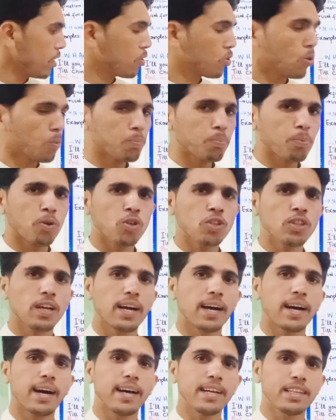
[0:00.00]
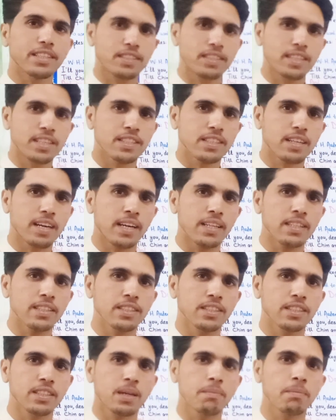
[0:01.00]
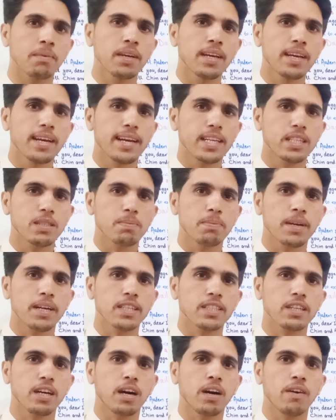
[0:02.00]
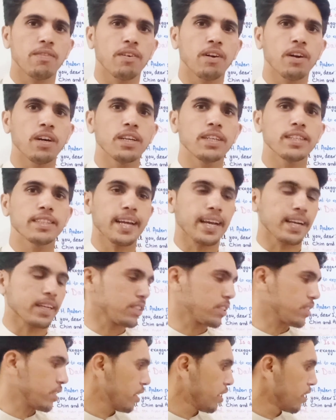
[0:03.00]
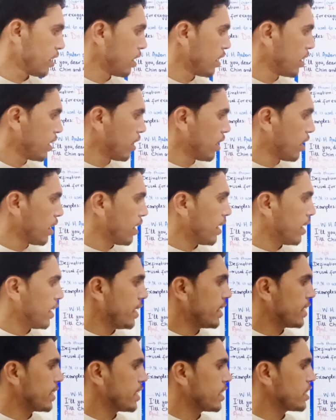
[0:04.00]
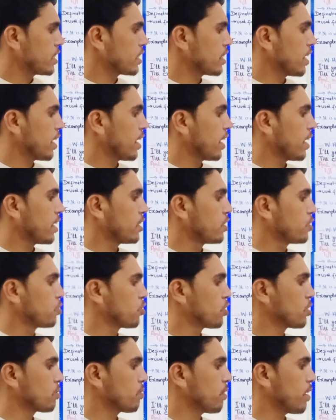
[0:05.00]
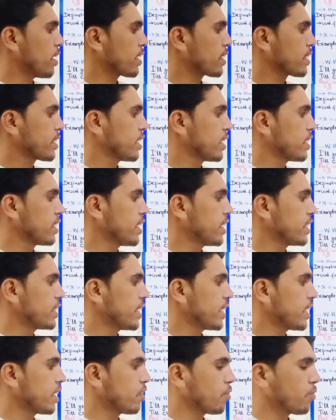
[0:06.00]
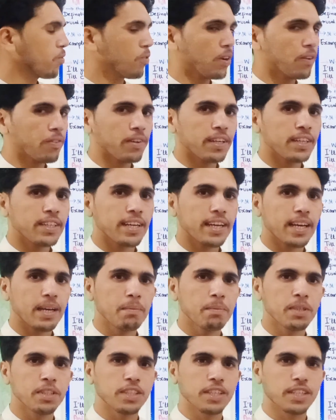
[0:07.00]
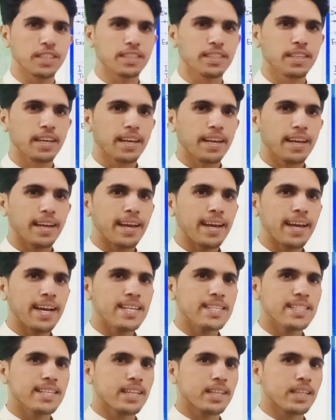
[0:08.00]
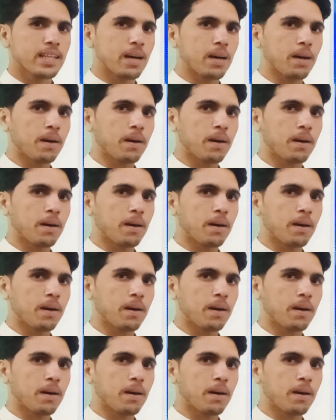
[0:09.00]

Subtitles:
to put a stress on some aspects of a text. It is used for creating vivid images, as in